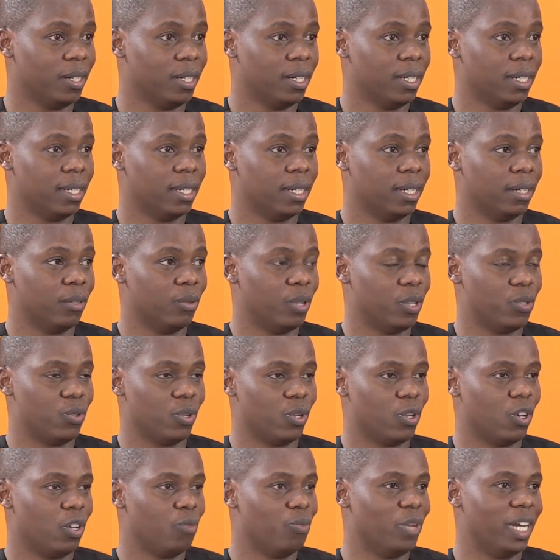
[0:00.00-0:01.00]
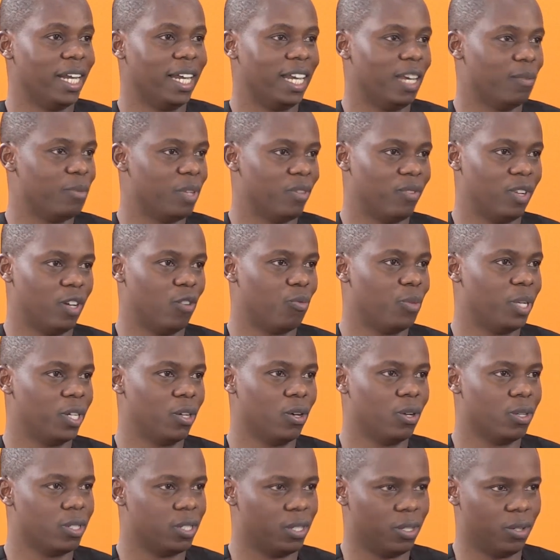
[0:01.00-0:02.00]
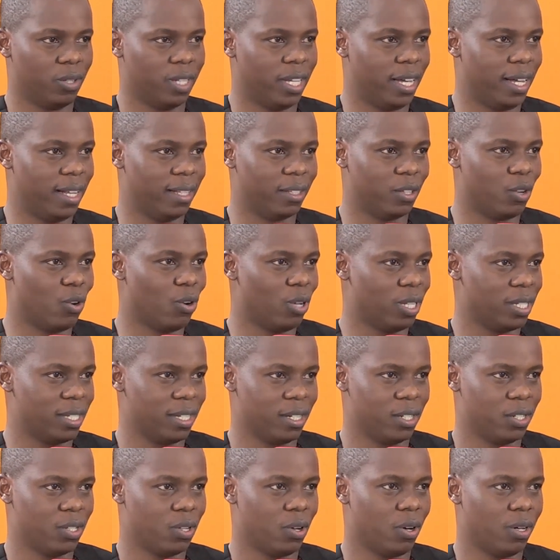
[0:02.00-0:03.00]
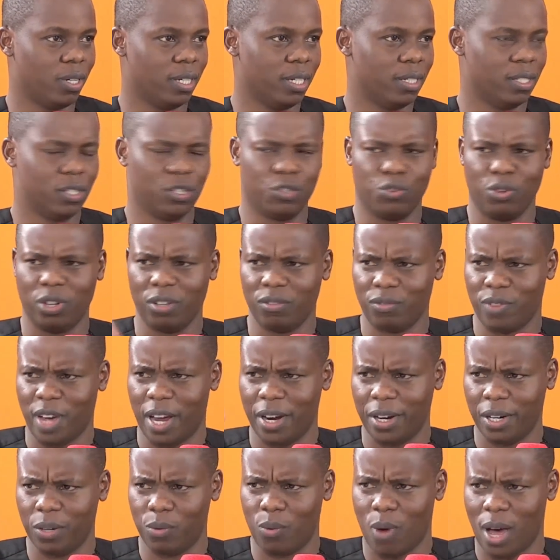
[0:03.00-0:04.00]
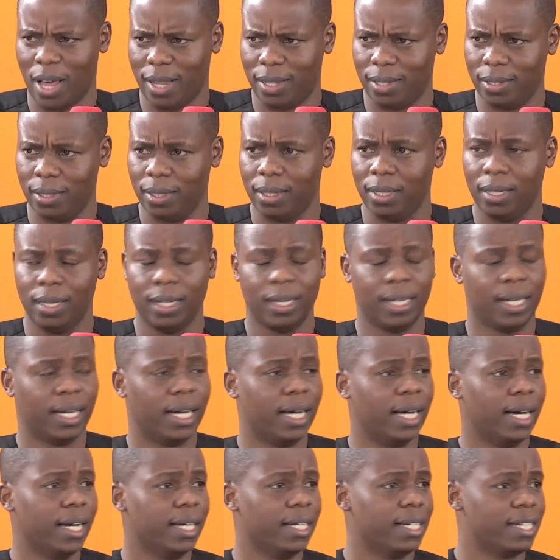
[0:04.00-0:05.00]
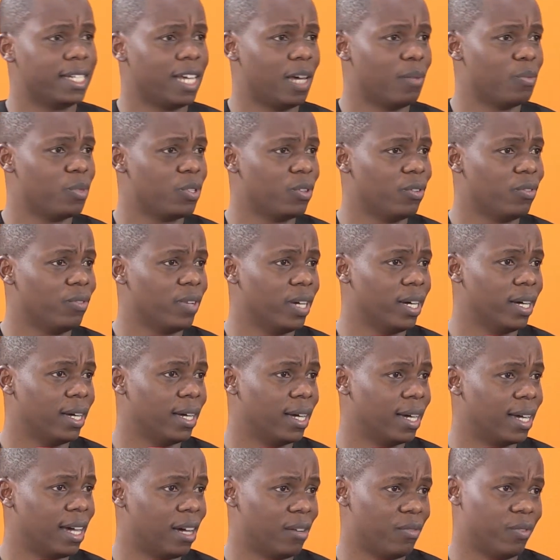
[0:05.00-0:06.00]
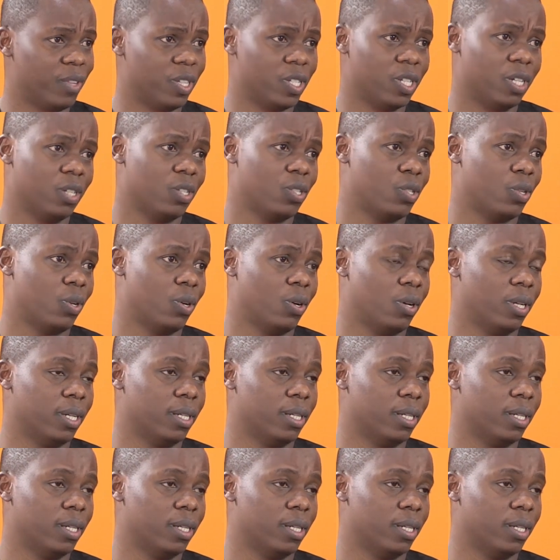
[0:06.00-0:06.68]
what we call Millennium Development Goals, the health goals and so on. It's doing very well in terms of coverage and so on.